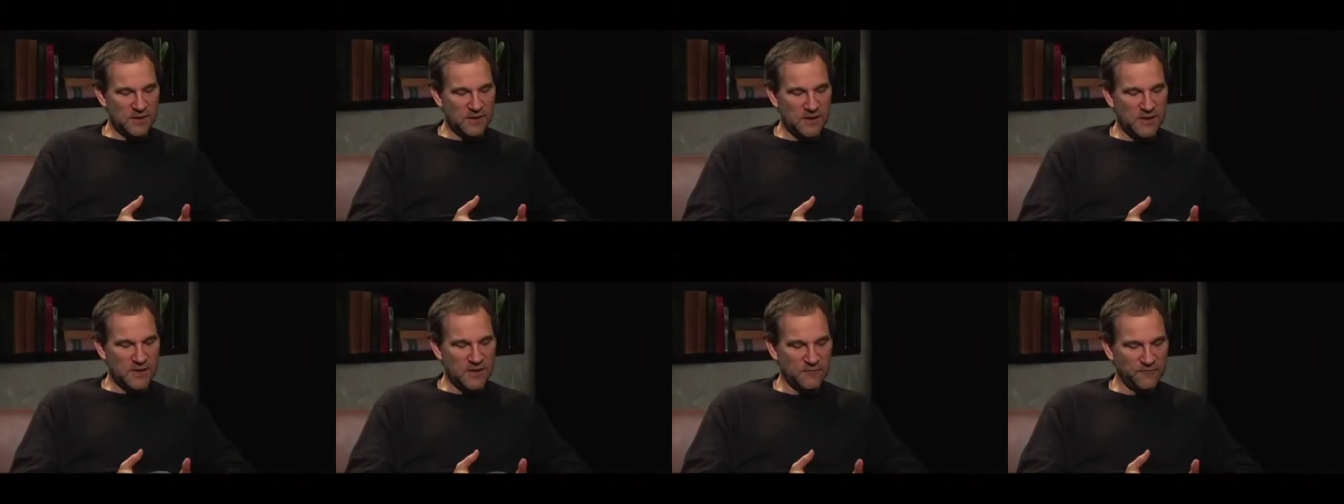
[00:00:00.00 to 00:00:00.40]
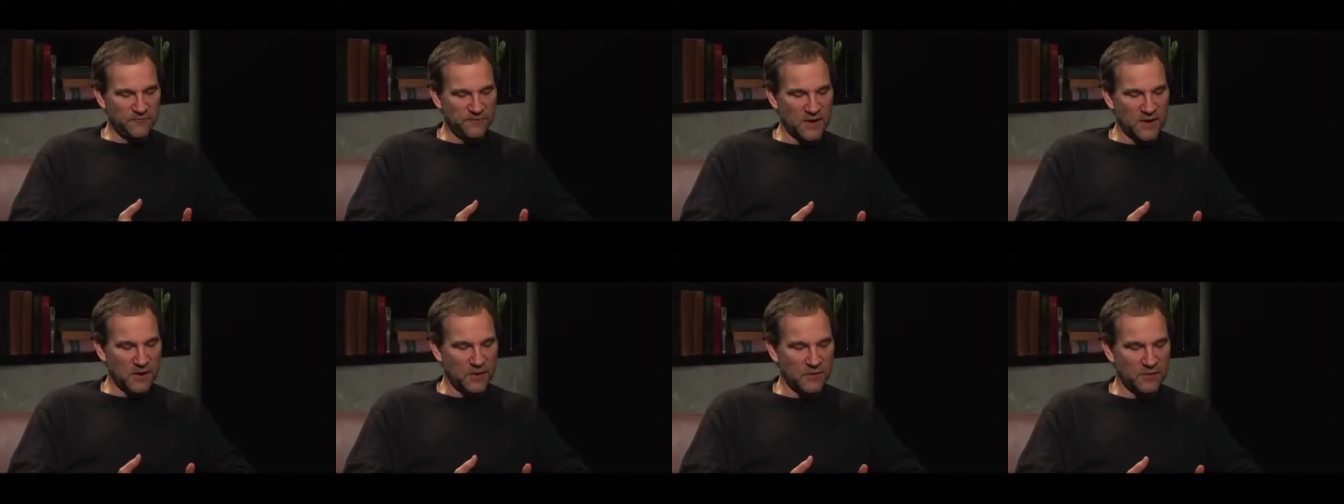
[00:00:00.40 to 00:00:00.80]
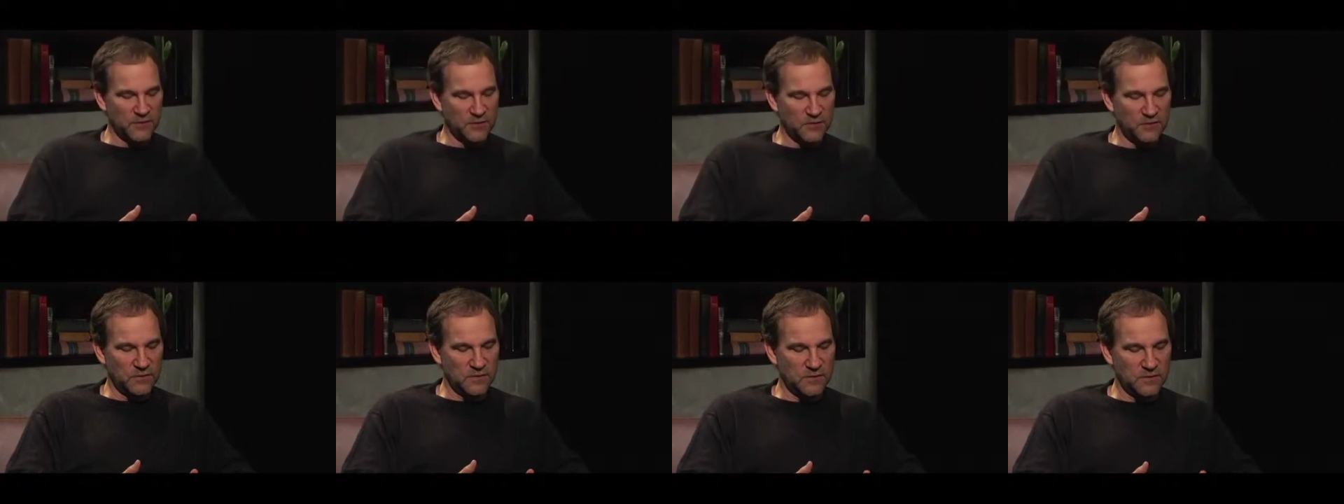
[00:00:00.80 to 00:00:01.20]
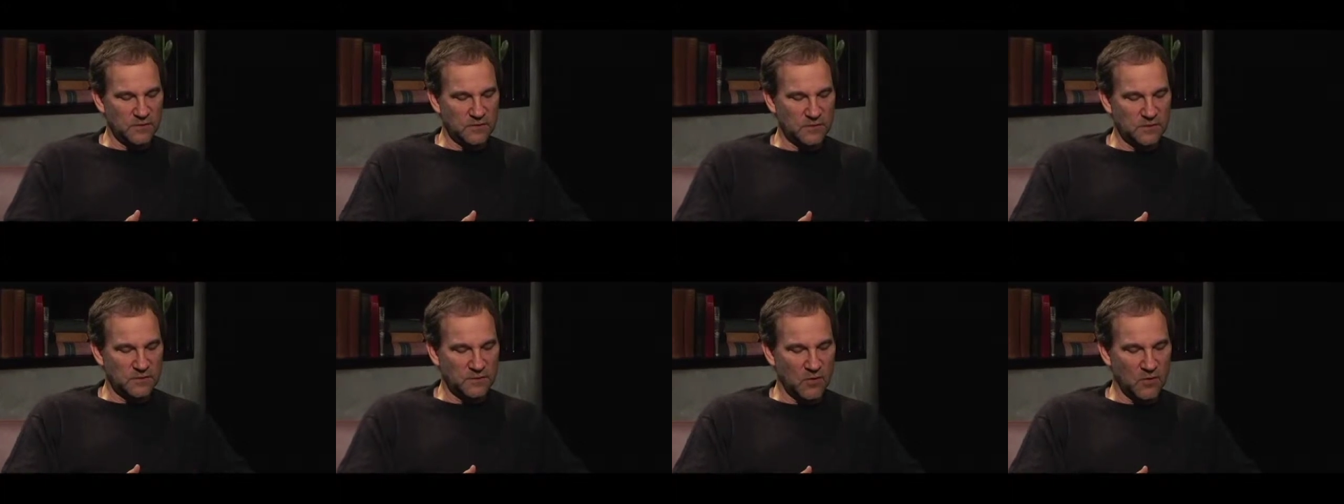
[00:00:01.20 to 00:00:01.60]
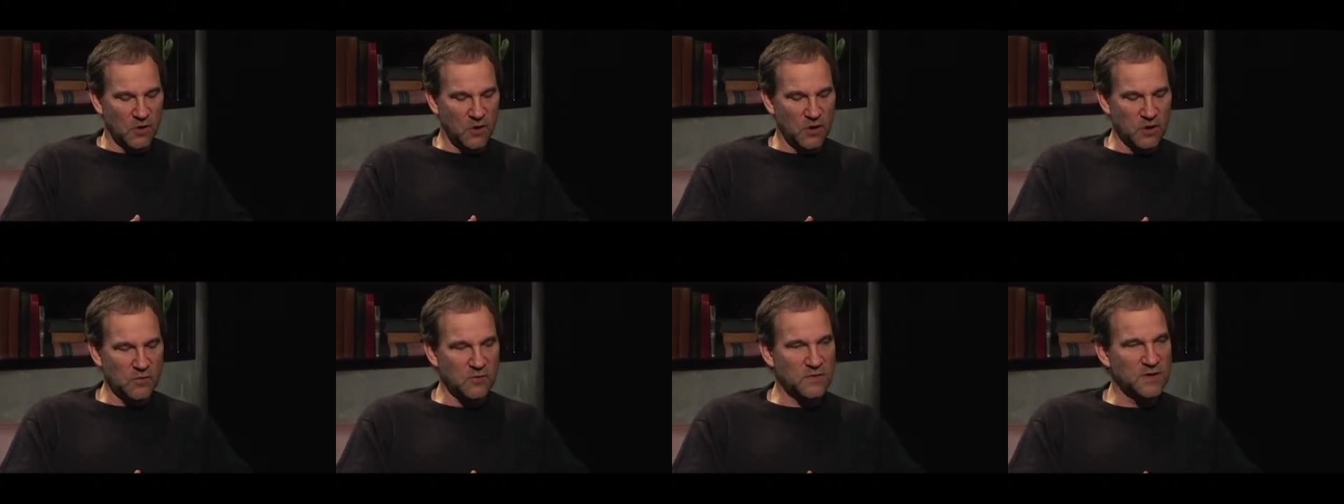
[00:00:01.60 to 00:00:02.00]
He felt that
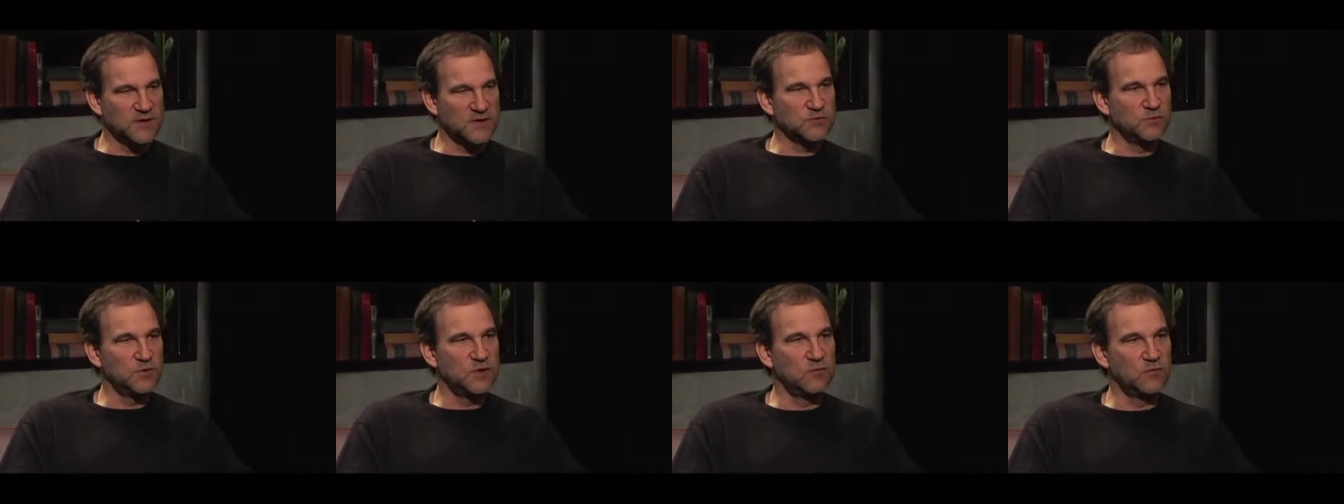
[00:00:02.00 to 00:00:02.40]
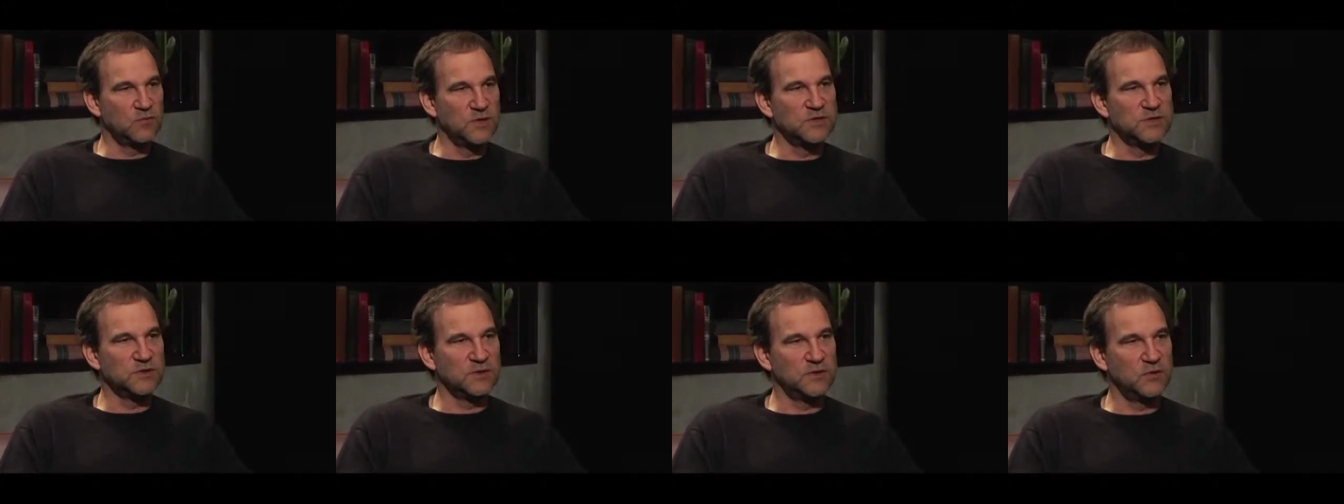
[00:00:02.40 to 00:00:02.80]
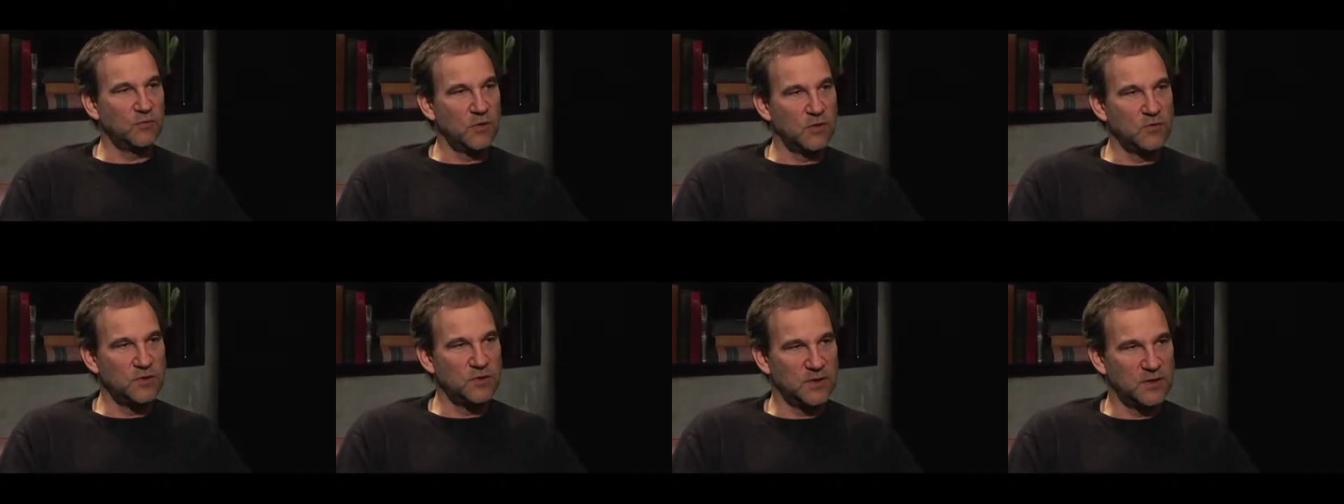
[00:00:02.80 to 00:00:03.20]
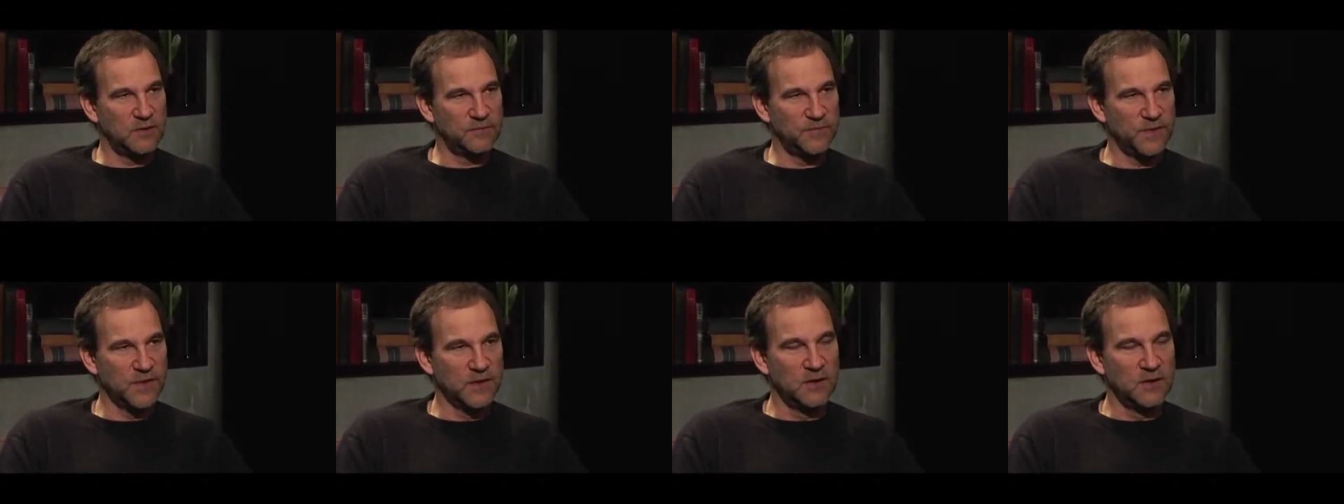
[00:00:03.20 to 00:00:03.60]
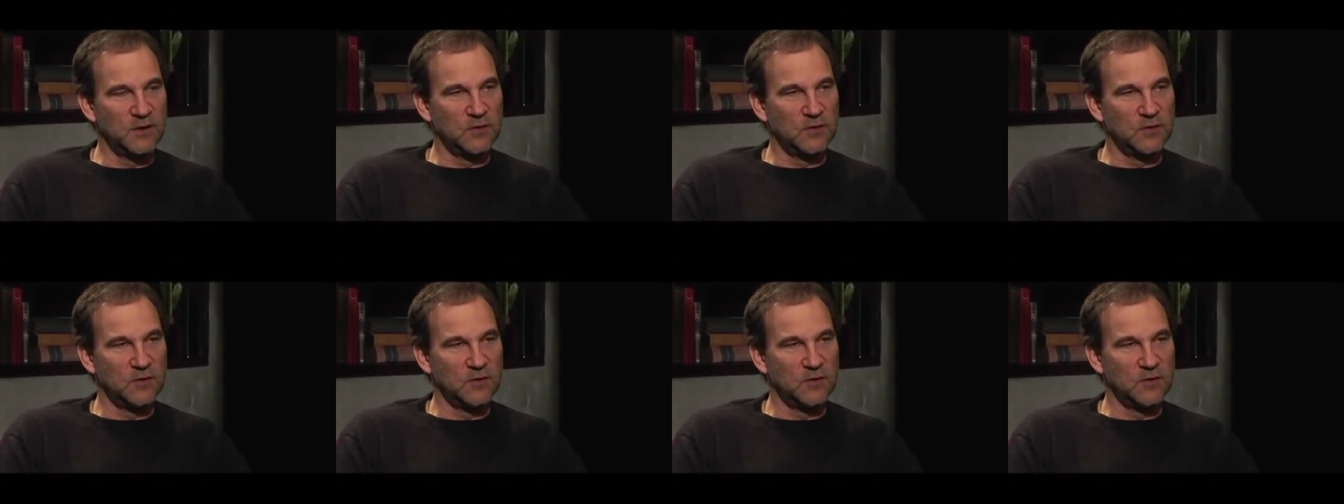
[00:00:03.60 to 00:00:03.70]
Algren, as we originally wrote him,